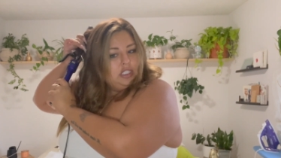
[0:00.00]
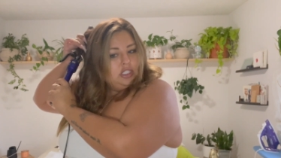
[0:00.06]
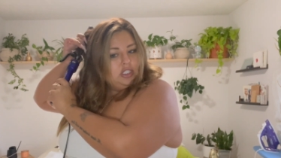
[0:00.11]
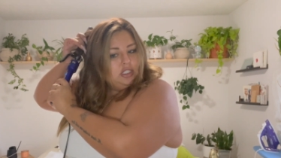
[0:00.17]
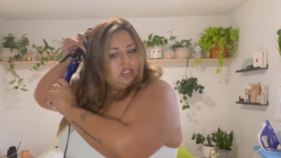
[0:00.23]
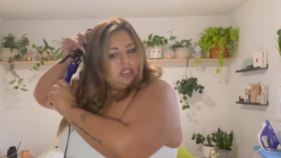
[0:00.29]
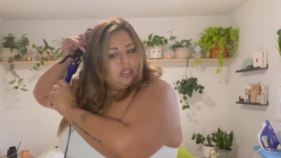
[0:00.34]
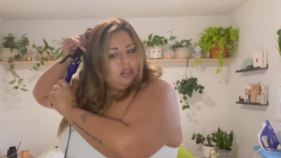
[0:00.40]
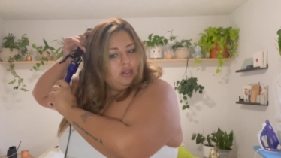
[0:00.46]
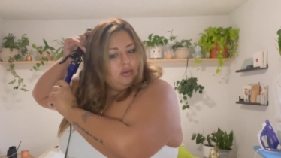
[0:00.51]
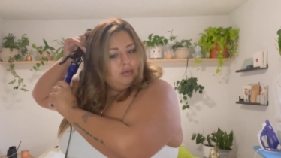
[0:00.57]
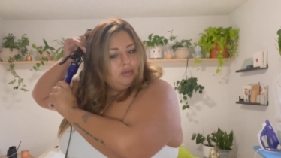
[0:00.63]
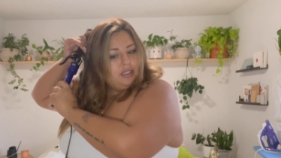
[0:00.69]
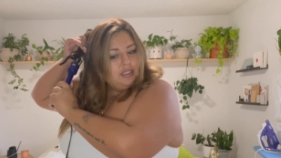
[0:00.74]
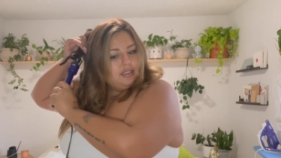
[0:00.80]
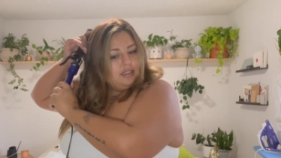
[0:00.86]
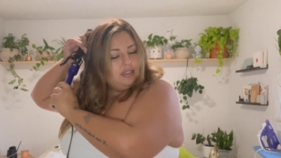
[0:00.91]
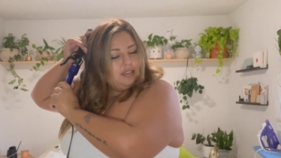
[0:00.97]
So we
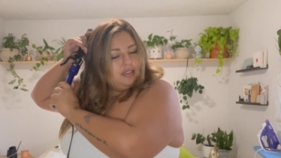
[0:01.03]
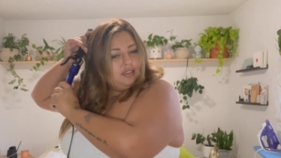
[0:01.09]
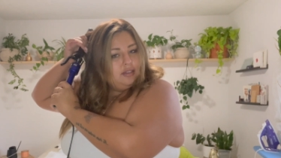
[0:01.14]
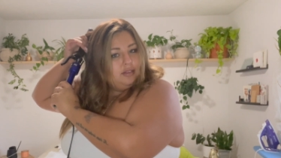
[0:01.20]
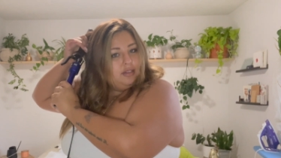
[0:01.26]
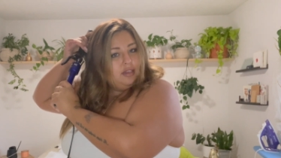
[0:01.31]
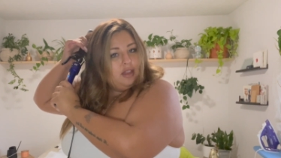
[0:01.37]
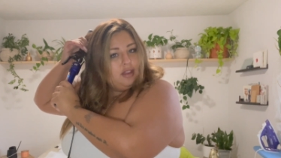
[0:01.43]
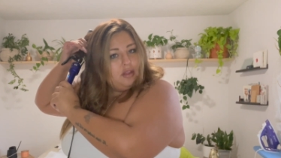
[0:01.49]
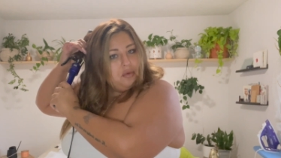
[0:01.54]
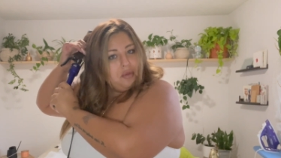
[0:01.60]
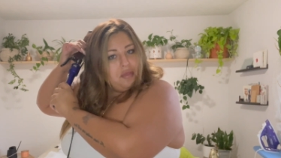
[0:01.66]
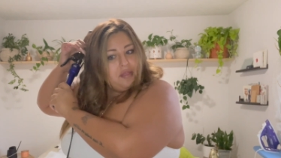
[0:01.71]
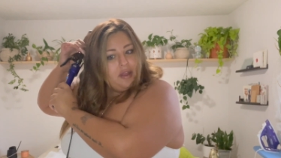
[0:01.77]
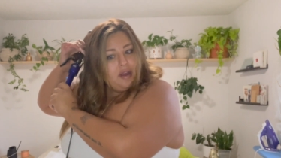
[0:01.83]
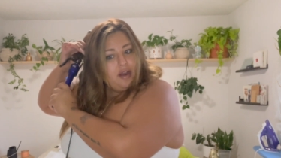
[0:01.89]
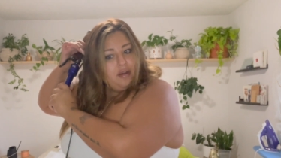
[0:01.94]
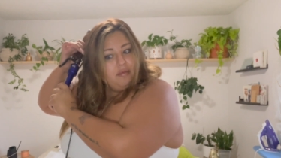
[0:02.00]
decided to do another one
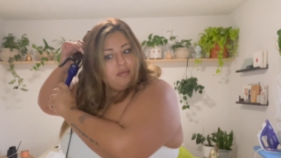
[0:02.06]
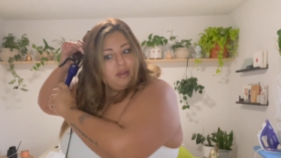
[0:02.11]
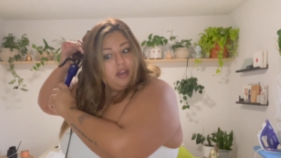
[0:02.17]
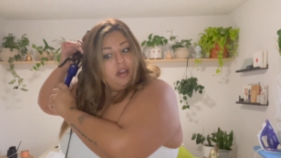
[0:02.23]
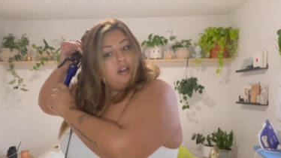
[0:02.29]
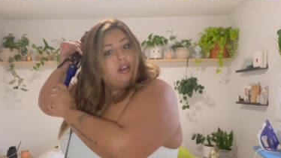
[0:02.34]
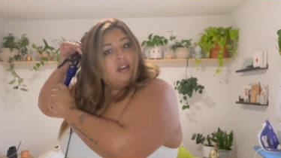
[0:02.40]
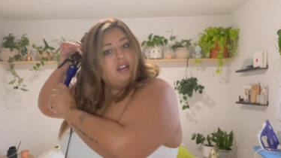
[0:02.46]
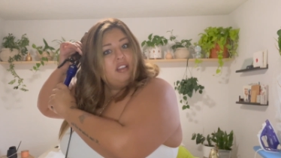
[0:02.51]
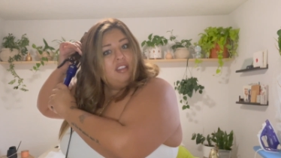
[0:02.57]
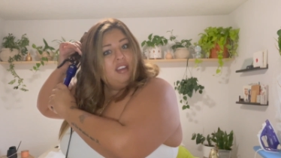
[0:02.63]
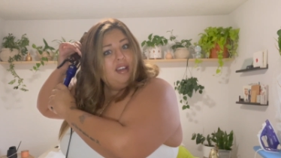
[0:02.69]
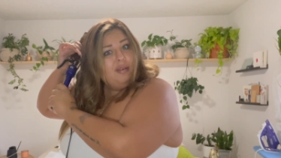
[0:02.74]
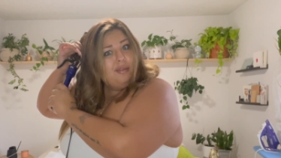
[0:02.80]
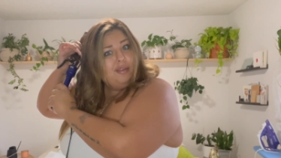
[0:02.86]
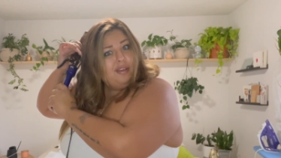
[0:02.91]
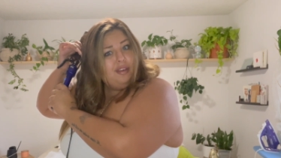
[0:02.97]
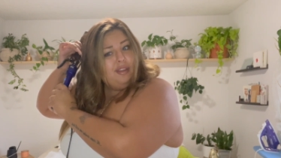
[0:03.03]
there, and we got over
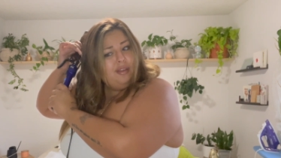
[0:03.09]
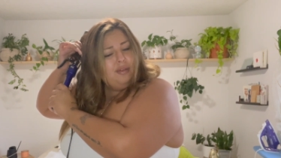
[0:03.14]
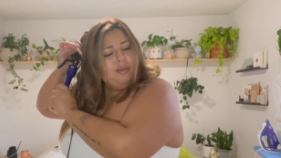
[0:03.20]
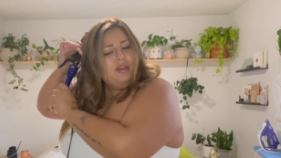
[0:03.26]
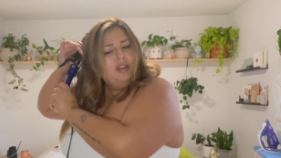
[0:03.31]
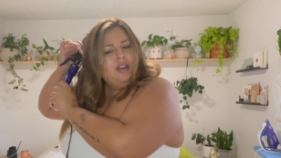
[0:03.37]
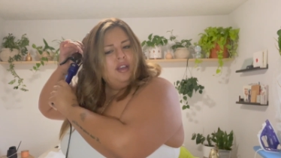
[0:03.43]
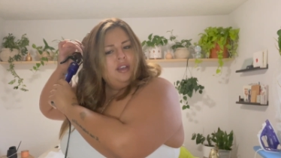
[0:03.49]
that one too.